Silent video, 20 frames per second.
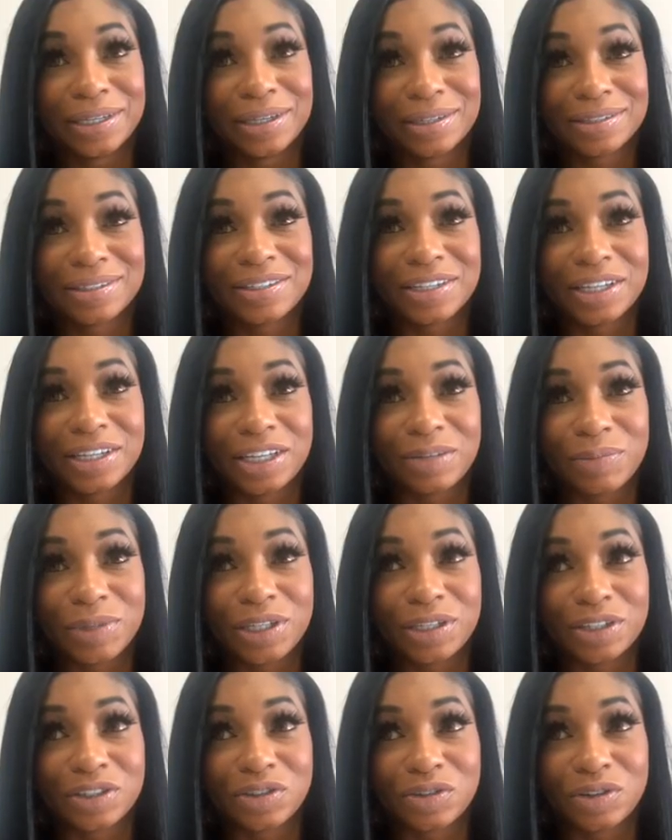it gets deep
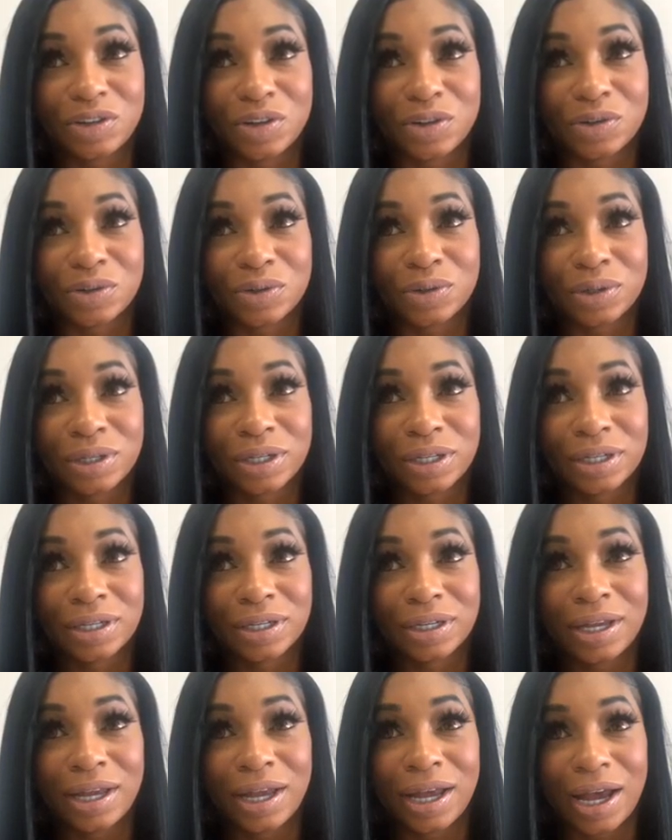because you know,
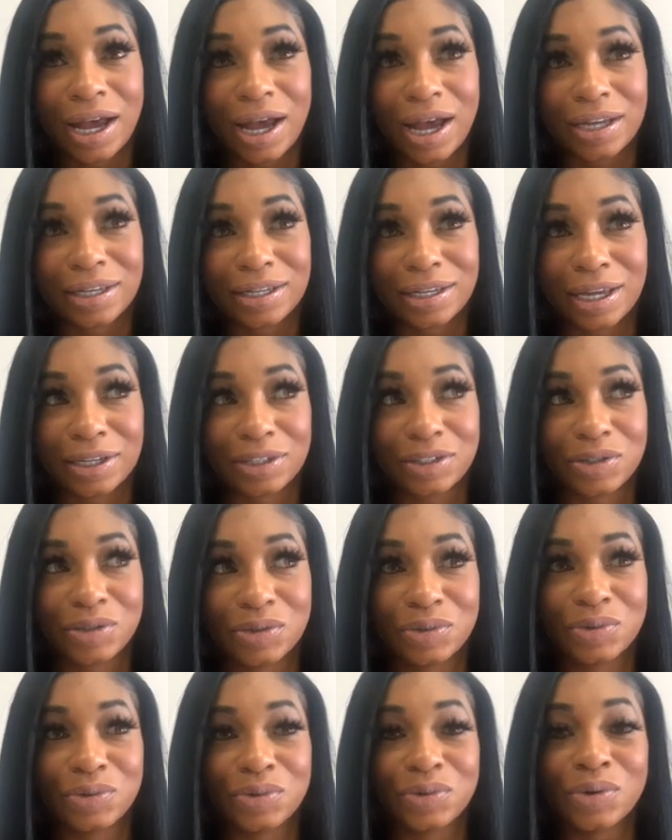I like
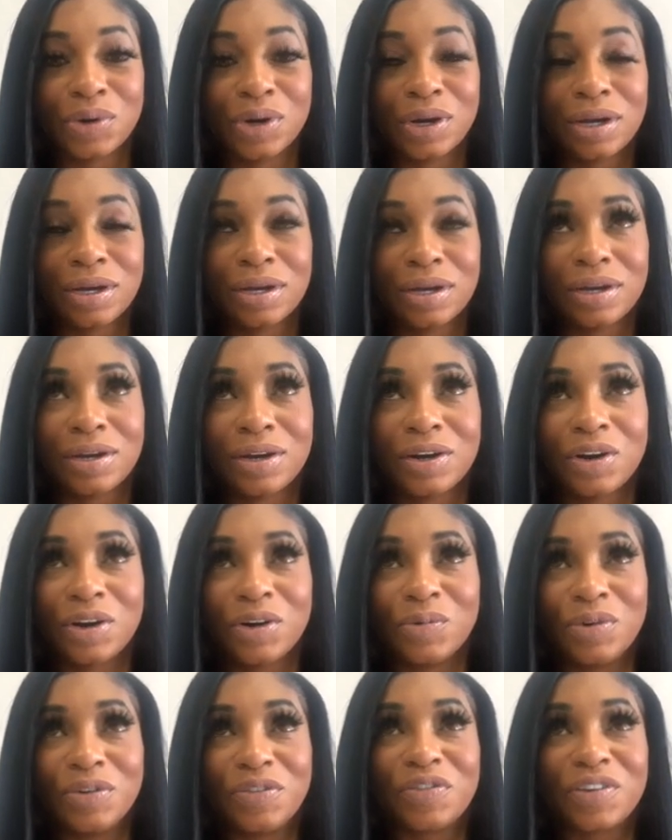to
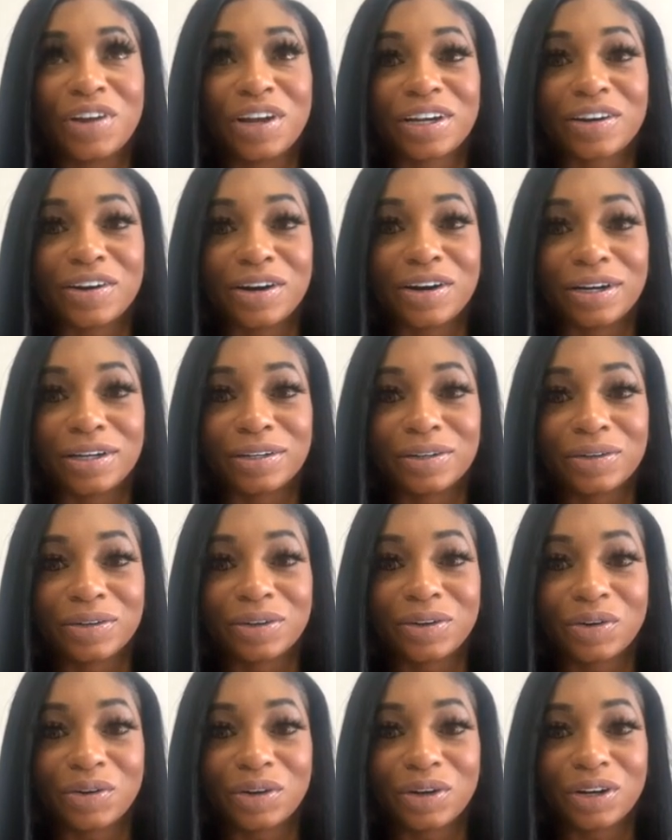reflect on
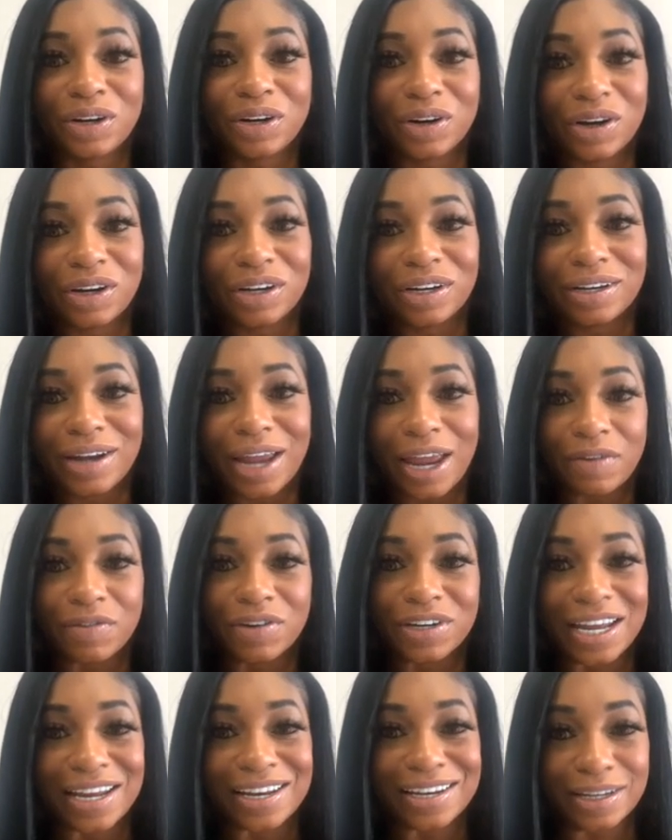
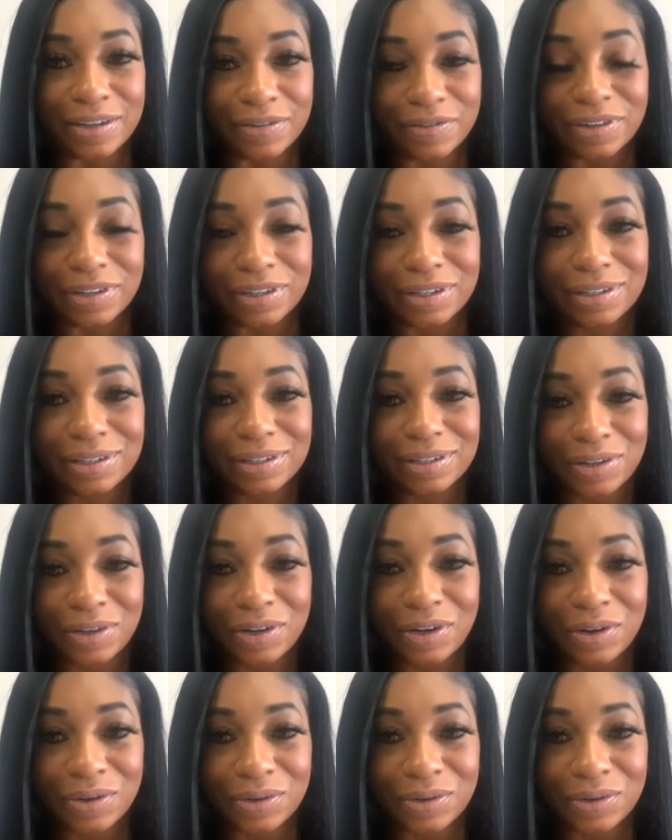everyday living. You